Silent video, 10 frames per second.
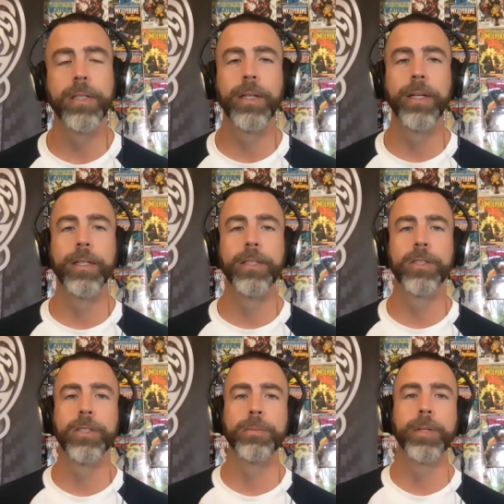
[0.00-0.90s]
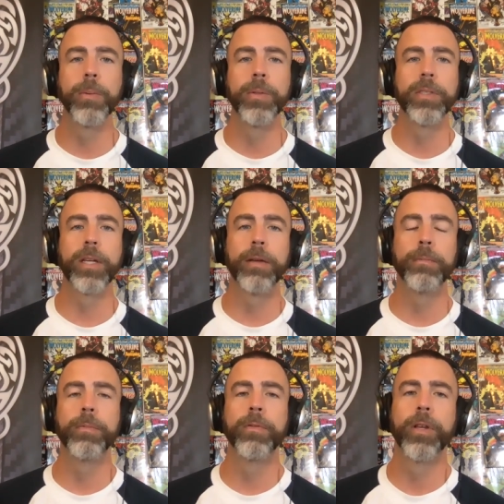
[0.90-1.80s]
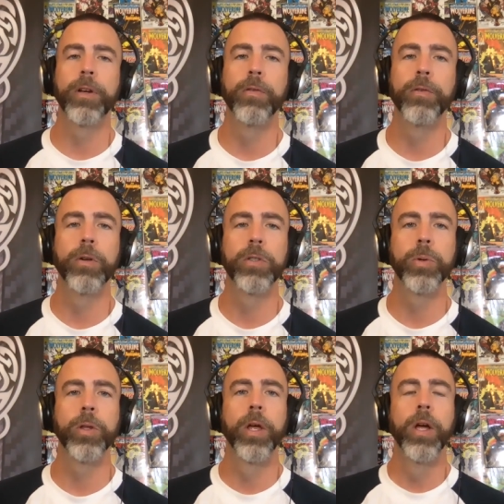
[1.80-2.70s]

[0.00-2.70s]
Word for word: and just as Peter was saying, you know, folks with